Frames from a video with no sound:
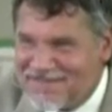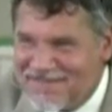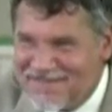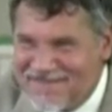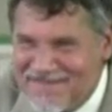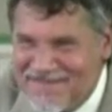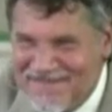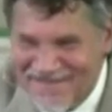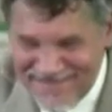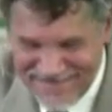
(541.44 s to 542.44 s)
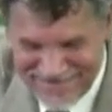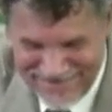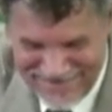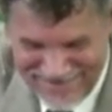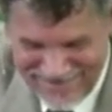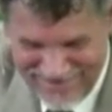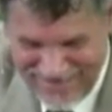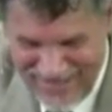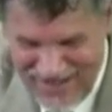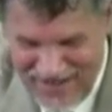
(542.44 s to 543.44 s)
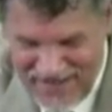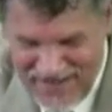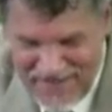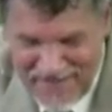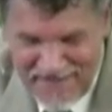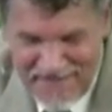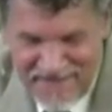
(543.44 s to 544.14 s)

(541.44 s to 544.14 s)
Nothing is said.